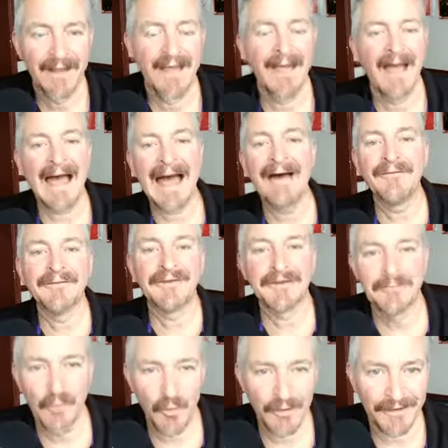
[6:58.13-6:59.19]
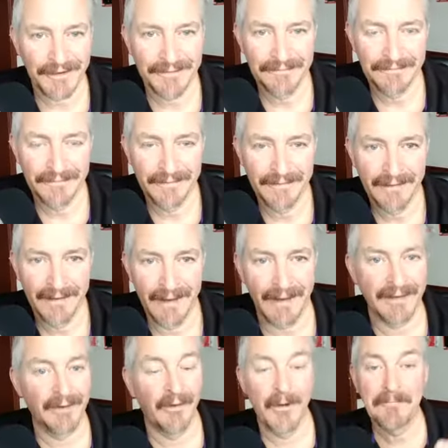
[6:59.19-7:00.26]
Have a good morning. Hey,
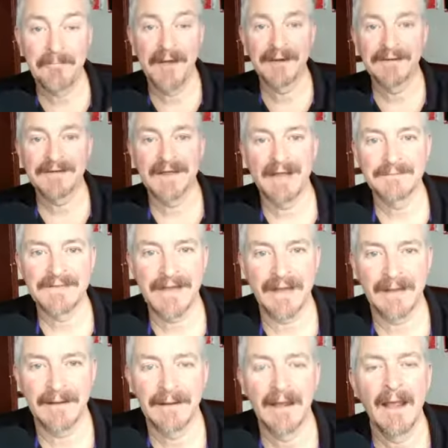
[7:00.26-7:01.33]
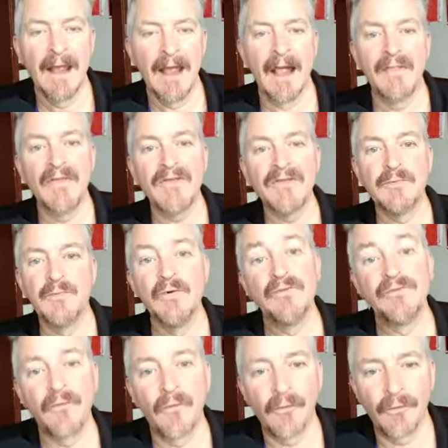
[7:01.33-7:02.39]
you know what? Better times ahead. And then you move
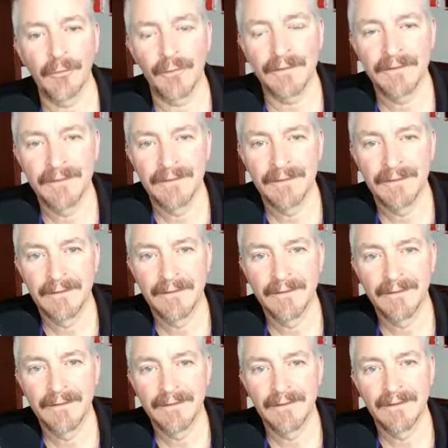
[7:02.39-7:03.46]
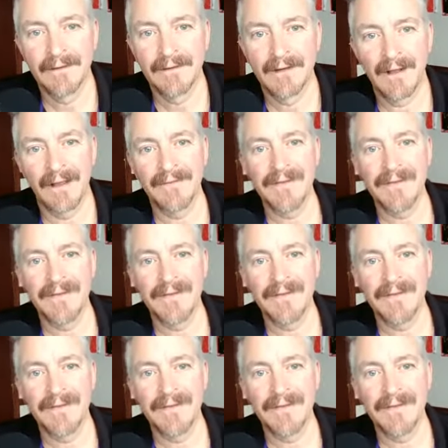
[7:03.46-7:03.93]
forward. And then